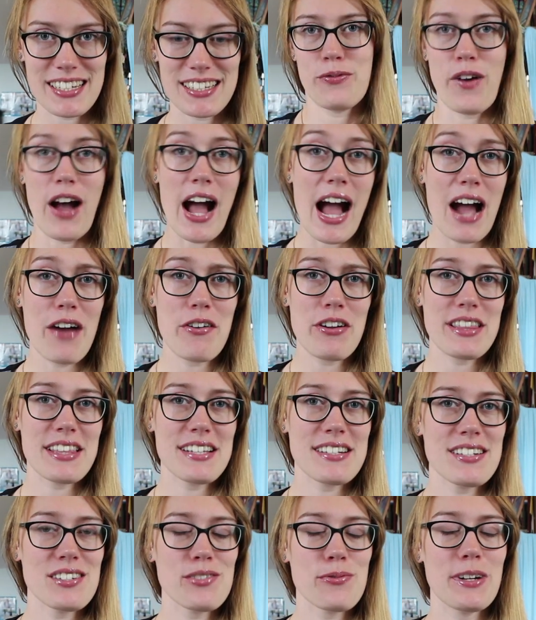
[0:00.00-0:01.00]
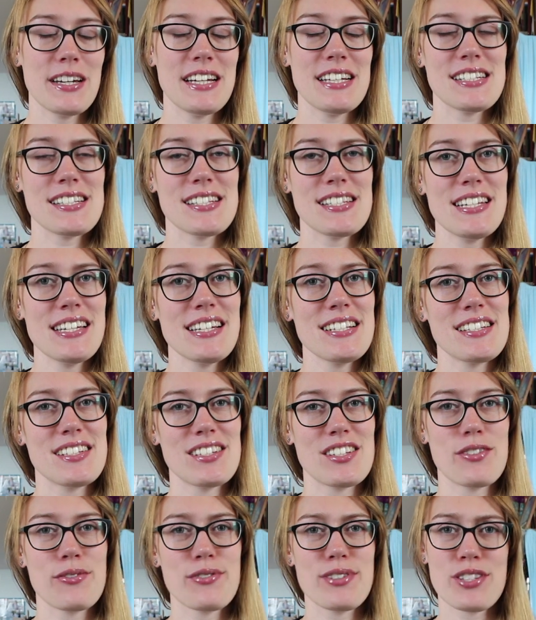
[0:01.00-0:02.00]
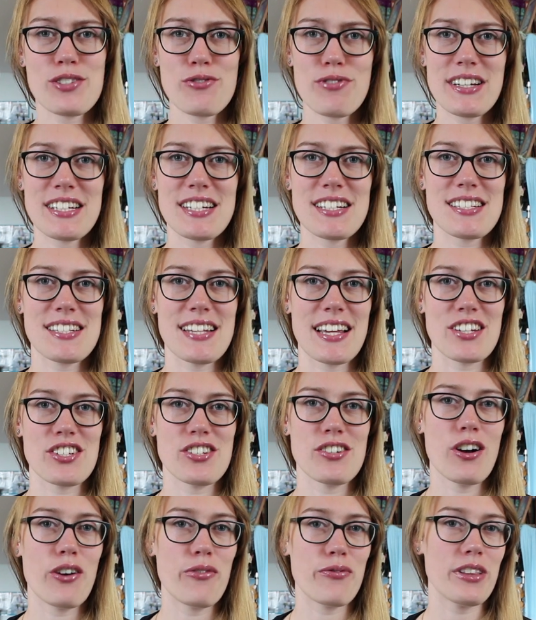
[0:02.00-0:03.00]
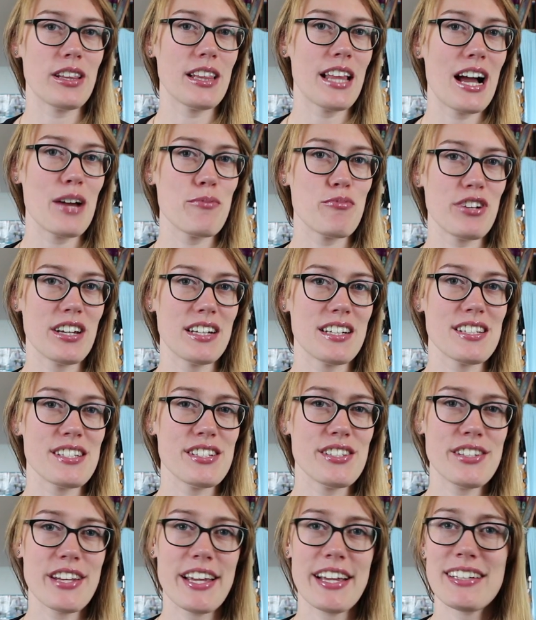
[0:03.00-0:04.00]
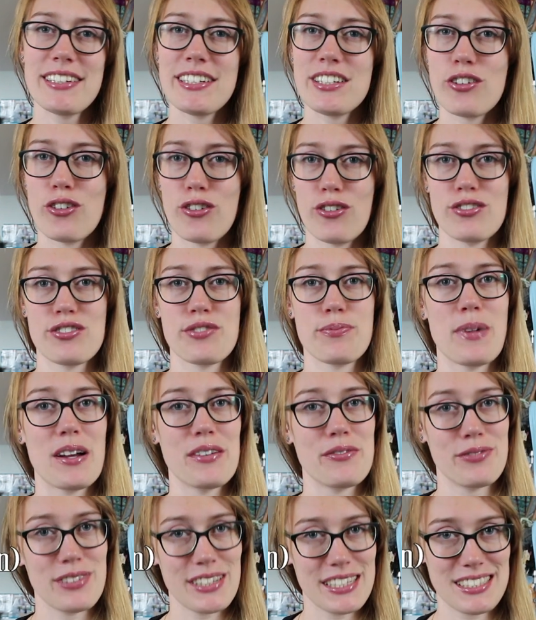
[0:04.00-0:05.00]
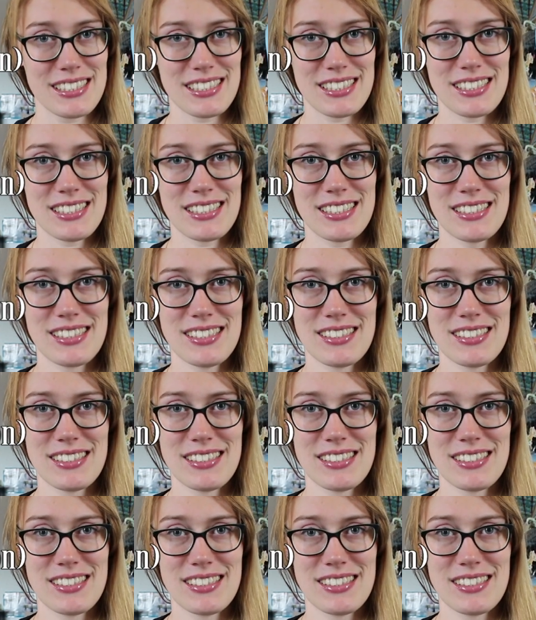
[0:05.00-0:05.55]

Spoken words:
For Harry, this is when he sneaks into the restricted section of the library and is nearly caught by Flinch.